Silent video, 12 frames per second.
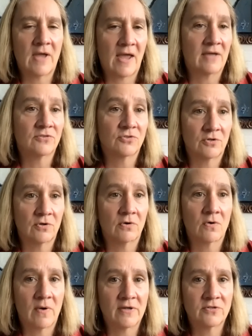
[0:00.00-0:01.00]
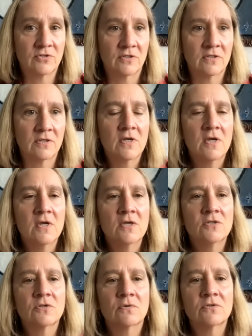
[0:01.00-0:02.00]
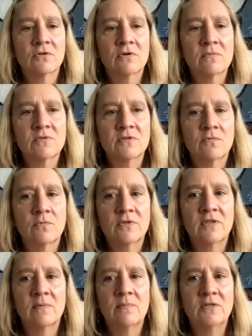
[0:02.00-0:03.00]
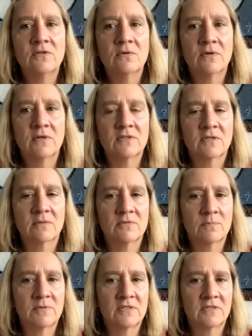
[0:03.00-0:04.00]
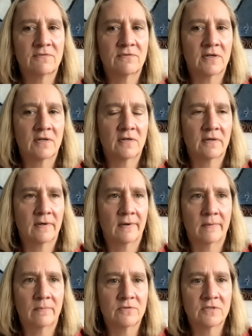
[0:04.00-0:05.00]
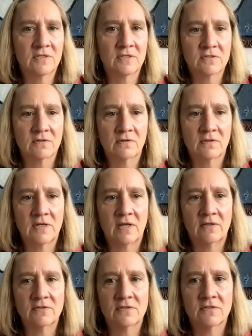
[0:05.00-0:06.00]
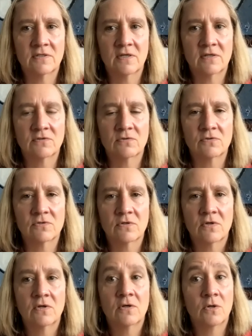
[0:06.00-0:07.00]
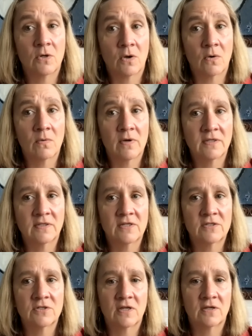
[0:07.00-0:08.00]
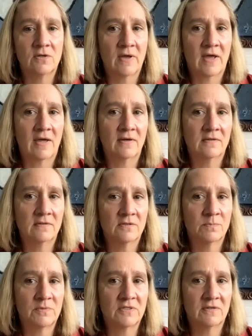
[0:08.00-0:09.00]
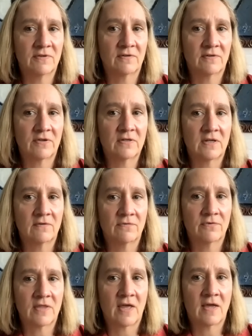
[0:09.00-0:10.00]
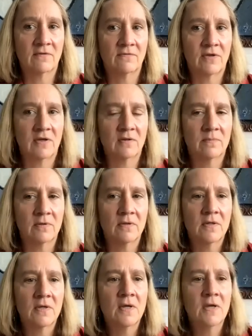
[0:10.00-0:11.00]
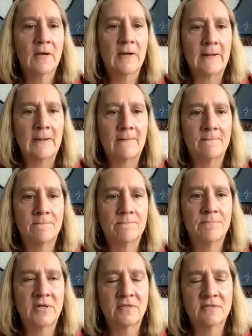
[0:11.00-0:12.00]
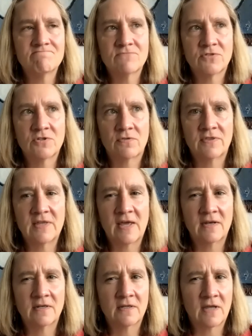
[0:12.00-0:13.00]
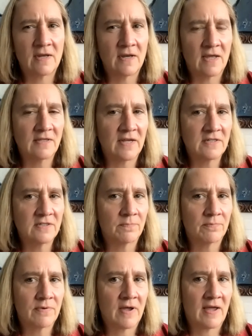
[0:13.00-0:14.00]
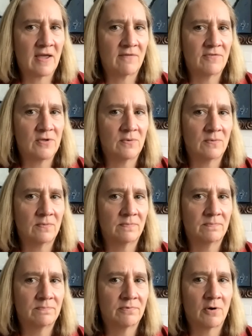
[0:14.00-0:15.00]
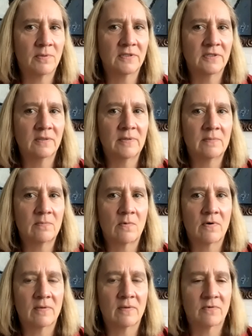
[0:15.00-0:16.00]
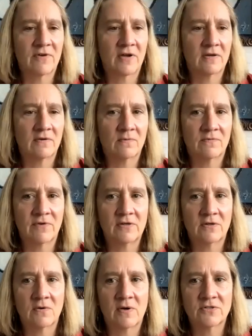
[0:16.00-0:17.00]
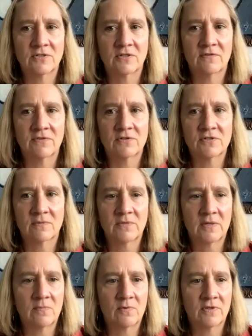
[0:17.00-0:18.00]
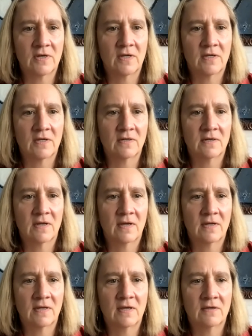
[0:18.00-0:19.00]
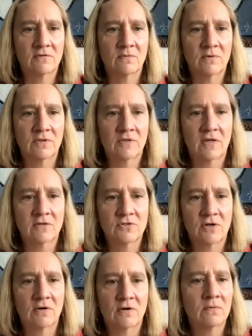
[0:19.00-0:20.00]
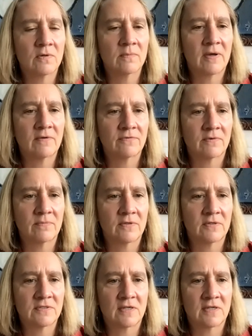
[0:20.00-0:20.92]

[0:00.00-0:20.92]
answer your question. So in terms of would they be doing some specific statistical analysis, the answer is no, unless you had specific funding for that available. But so that I'd like to have you probe a little bit more and refine your question if there's something more that I can answer with that. Cheryl, what about from the